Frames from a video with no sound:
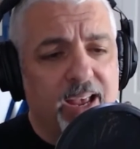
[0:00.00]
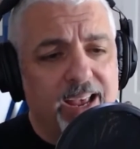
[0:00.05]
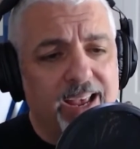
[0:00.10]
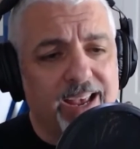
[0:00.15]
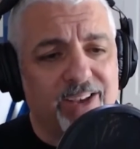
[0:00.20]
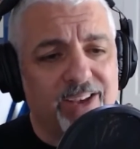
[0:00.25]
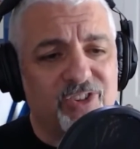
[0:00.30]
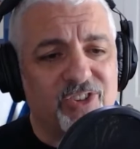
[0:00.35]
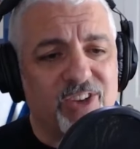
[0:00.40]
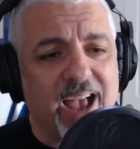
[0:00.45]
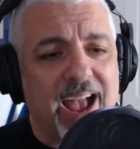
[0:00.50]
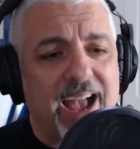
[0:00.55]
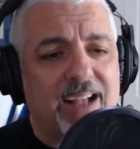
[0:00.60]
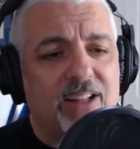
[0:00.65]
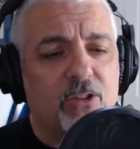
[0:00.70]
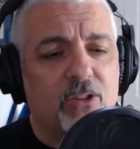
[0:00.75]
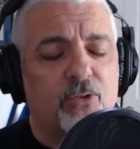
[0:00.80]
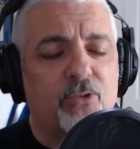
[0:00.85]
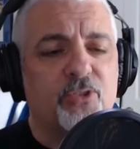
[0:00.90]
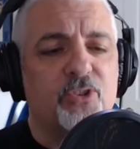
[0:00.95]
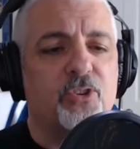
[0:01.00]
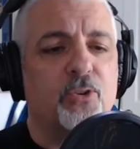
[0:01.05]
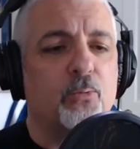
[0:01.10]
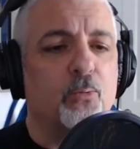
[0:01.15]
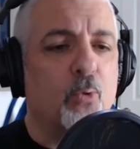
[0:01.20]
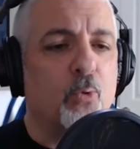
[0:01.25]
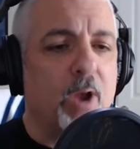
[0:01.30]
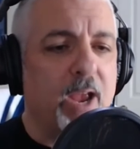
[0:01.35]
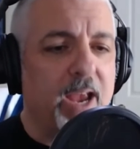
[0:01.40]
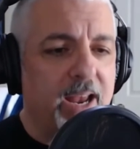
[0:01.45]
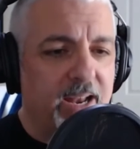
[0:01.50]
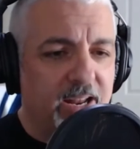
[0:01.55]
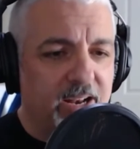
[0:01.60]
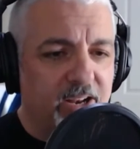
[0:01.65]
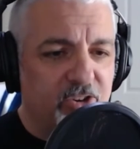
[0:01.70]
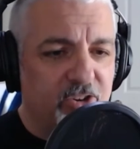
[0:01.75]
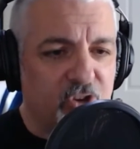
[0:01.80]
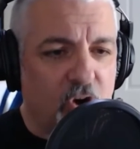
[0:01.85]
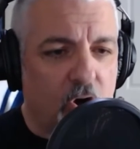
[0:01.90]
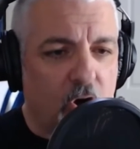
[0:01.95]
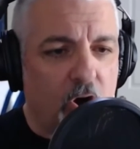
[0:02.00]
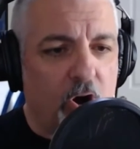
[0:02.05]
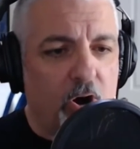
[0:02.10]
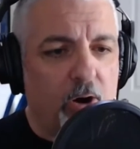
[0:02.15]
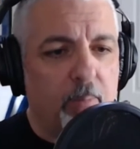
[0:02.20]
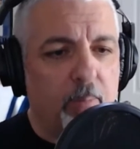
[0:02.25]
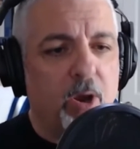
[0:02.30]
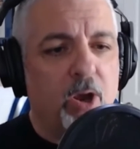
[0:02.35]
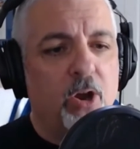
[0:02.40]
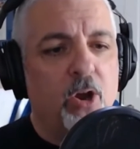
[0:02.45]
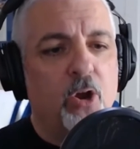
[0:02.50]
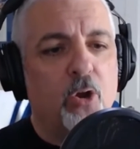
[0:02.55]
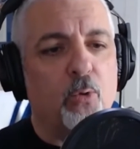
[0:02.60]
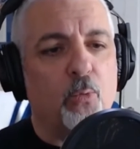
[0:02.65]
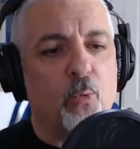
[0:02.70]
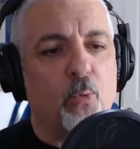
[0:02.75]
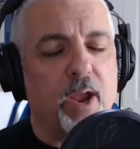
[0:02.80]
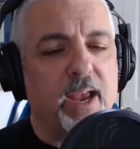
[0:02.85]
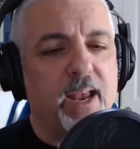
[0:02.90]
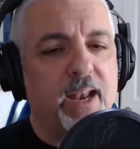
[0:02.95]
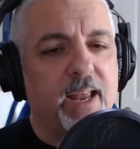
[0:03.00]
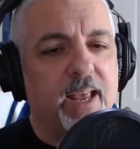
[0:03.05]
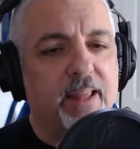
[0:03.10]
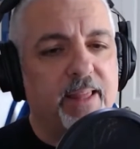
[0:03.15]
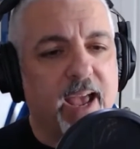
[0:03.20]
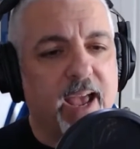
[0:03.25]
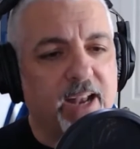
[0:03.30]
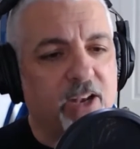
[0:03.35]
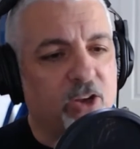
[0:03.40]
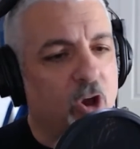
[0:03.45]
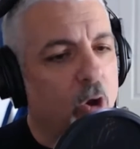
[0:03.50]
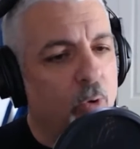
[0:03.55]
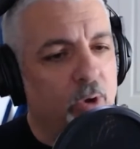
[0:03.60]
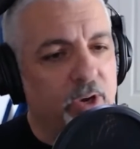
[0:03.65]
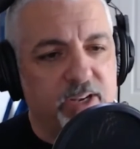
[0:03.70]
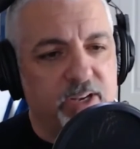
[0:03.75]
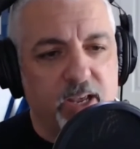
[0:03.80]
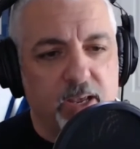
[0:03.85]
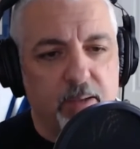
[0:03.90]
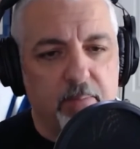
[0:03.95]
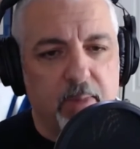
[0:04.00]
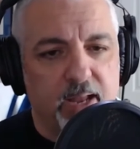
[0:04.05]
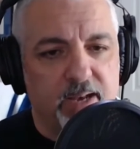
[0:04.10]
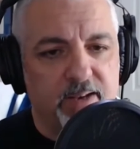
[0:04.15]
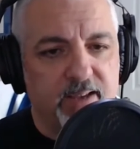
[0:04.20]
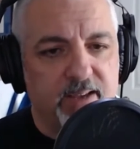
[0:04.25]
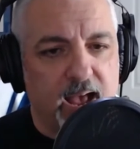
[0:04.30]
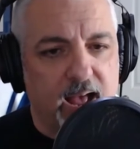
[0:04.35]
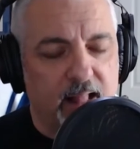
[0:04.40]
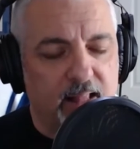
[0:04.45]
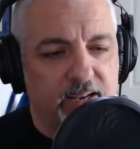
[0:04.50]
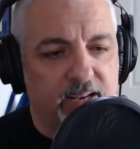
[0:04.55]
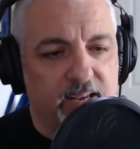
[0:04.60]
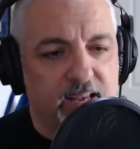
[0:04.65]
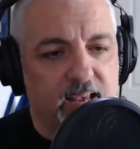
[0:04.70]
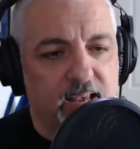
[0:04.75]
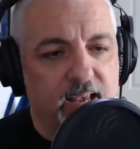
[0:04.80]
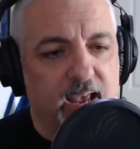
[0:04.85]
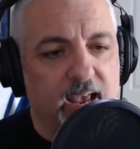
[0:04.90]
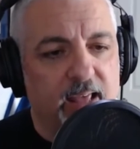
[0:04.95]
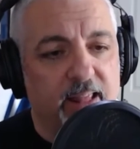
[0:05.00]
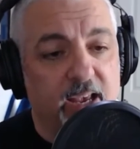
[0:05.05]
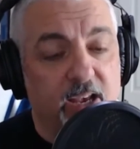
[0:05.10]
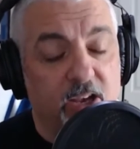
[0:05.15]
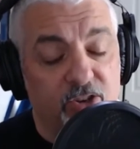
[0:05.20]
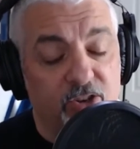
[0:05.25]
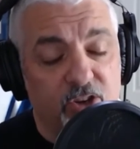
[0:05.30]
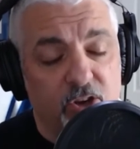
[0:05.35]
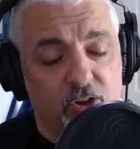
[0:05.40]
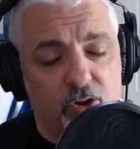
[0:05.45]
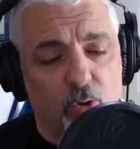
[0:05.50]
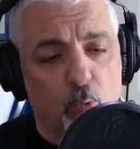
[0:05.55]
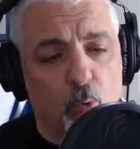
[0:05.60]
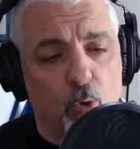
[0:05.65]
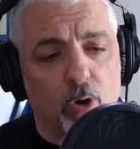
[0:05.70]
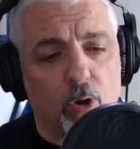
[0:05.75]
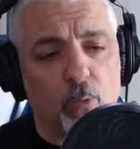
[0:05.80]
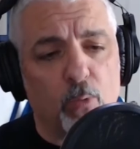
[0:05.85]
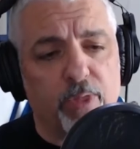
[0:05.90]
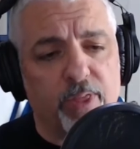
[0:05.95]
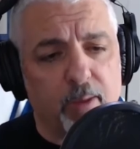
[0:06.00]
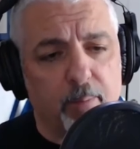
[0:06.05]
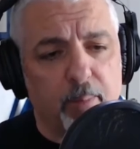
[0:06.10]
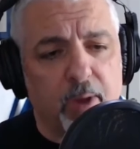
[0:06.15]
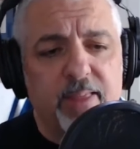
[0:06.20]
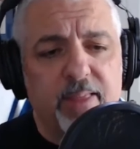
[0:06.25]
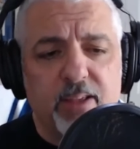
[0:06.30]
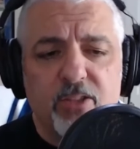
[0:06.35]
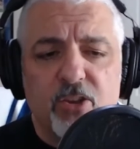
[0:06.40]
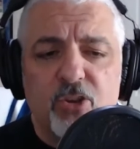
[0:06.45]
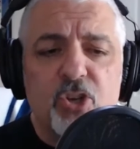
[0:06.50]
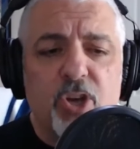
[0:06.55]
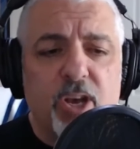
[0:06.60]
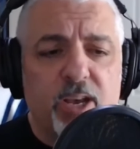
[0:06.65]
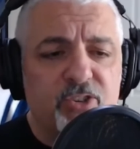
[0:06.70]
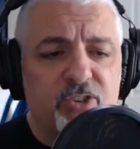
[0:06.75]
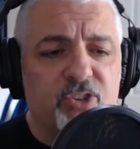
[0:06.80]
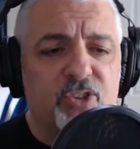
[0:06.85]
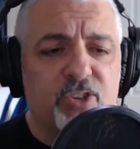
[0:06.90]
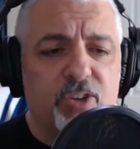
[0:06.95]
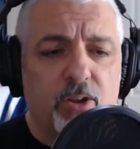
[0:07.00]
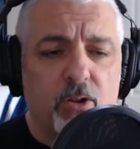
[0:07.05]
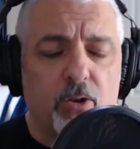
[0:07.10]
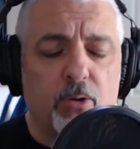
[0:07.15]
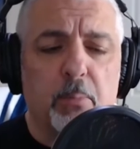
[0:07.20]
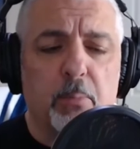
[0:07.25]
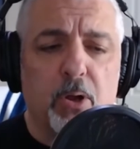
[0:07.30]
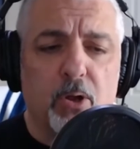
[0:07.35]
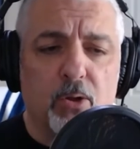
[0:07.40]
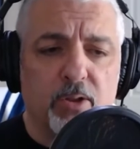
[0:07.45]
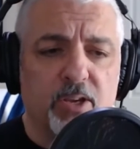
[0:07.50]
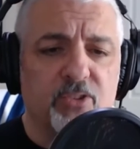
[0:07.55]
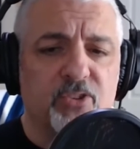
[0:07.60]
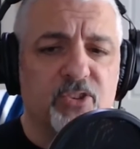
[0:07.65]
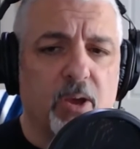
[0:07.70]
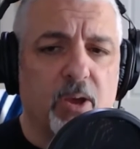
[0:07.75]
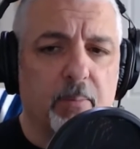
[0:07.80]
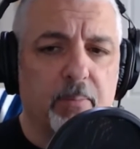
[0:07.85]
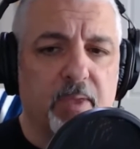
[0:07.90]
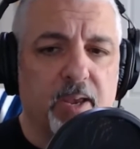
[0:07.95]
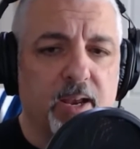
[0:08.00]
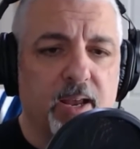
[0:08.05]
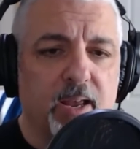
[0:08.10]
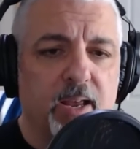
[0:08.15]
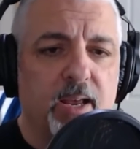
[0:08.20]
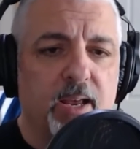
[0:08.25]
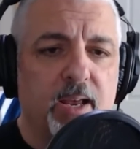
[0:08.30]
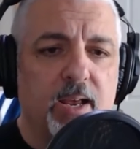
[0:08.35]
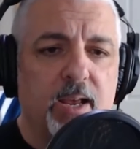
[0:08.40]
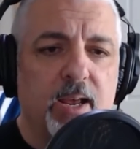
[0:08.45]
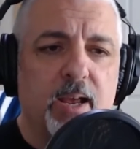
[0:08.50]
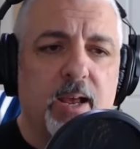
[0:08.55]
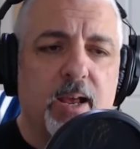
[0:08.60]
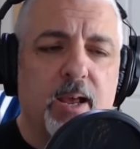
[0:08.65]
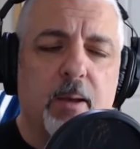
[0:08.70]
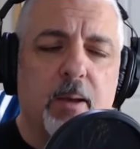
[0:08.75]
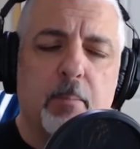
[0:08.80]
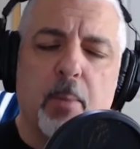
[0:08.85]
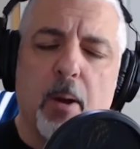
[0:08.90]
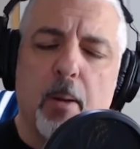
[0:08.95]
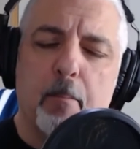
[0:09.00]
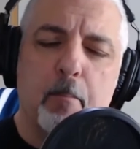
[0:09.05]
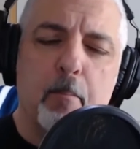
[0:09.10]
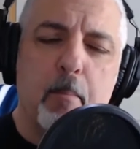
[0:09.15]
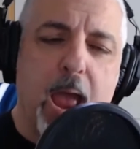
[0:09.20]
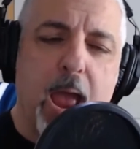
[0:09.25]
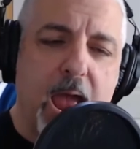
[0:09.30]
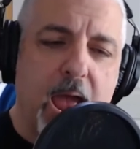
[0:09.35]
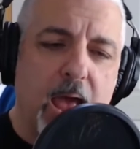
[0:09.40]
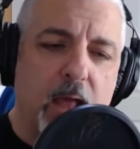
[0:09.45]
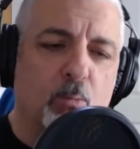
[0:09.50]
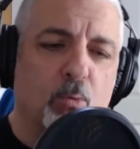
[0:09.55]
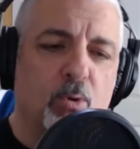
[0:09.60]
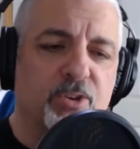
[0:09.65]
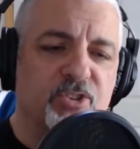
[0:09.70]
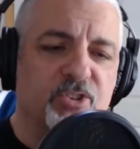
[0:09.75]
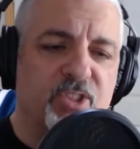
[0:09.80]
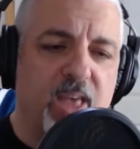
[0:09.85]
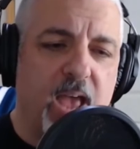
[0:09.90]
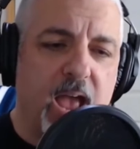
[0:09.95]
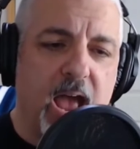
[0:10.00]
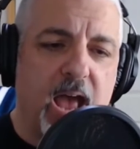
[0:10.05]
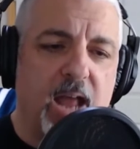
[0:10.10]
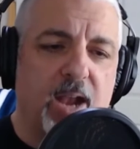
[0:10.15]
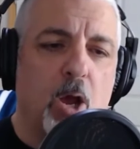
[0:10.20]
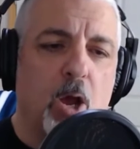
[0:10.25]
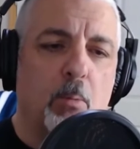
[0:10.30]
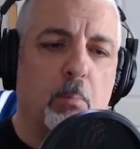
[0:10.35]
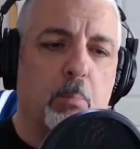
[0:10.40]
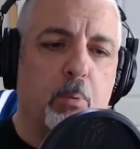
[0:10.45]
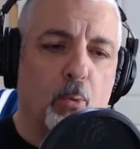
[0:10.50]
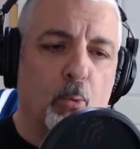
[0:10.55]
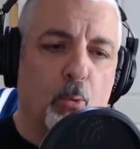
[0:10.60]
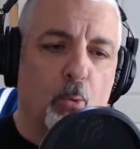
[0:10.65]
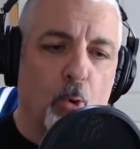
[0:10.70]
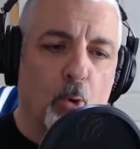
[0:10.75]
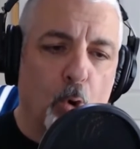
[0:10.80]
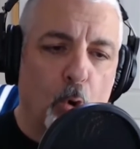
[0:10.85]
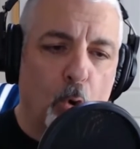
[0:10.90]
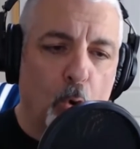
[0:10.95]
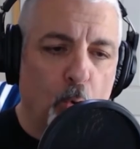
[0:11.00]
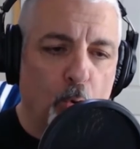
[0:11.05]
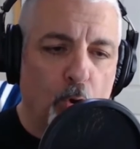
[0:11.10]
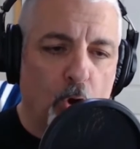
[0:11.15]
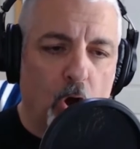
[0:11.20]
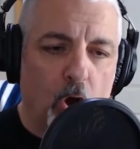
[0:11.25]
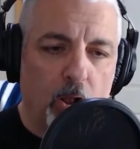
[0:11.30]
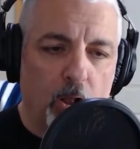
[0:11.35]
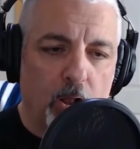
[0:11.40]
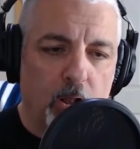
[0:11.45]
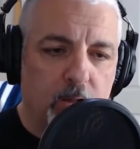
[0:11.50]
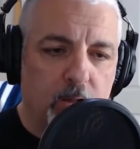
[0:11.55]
as Zach learns to rein in his arm, rein in that going deep mentality, and they continue to work with them. I think the Jets still are building something. But man, was that brutal.